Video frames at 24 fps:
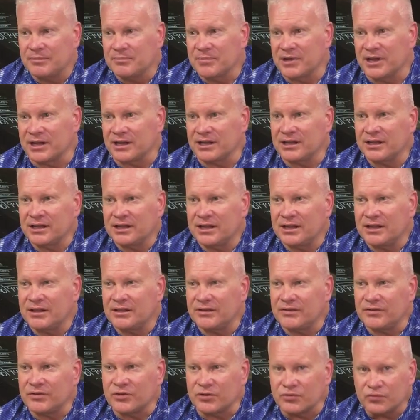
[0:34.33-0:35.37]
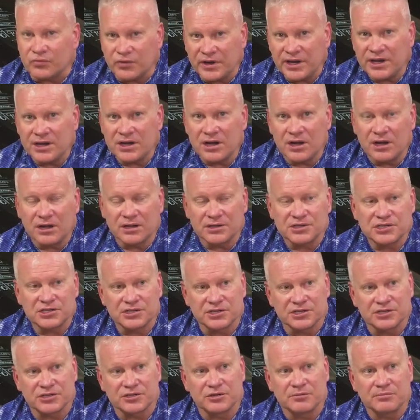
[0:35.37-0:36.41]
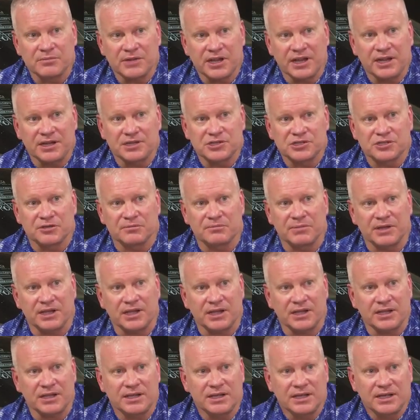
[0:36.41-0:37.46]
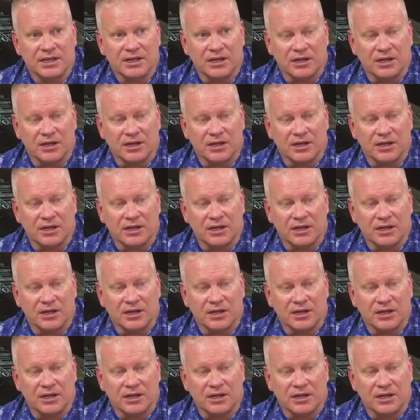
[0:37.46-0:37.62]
But the recall system needs to be